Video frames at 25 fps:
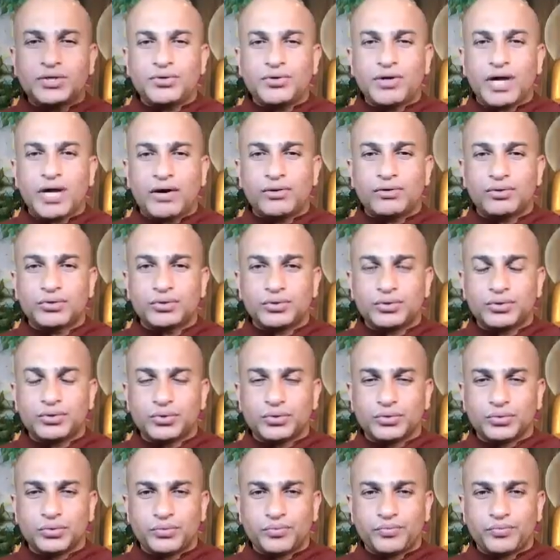you have to
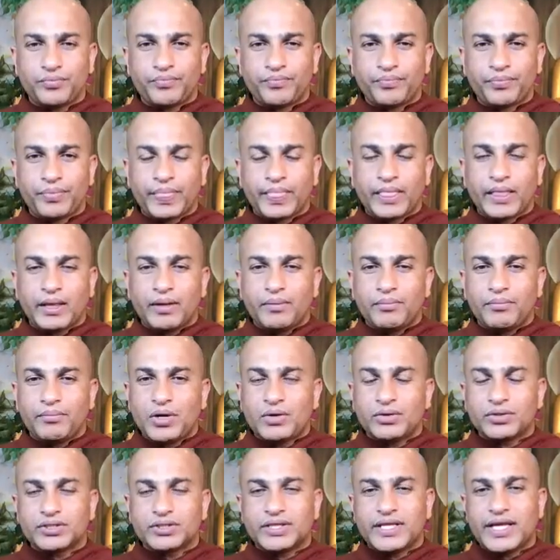do
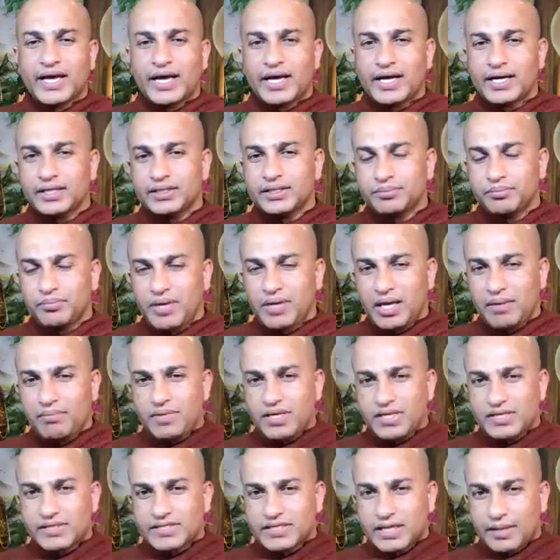because there may
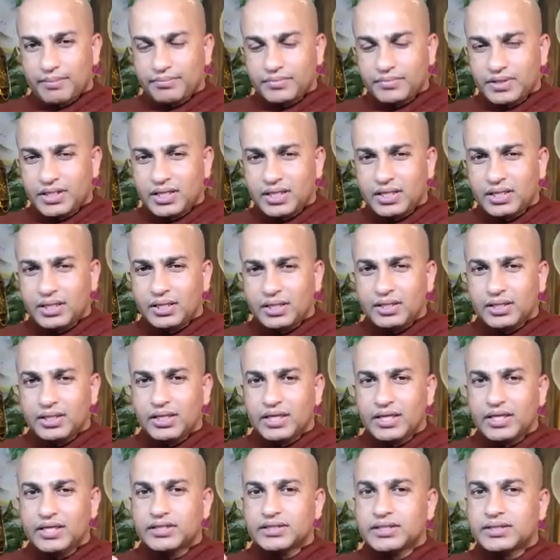be something
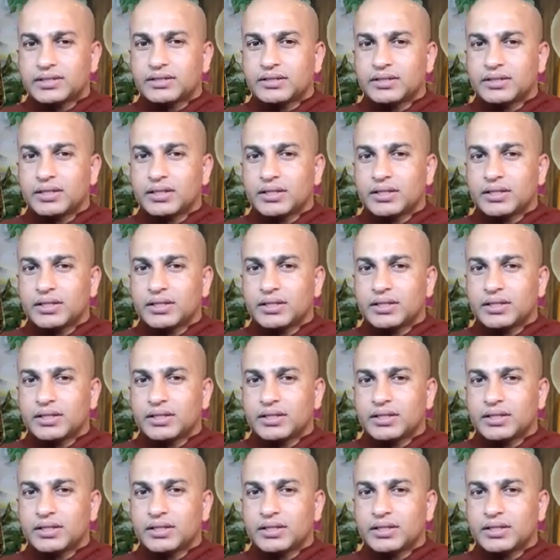is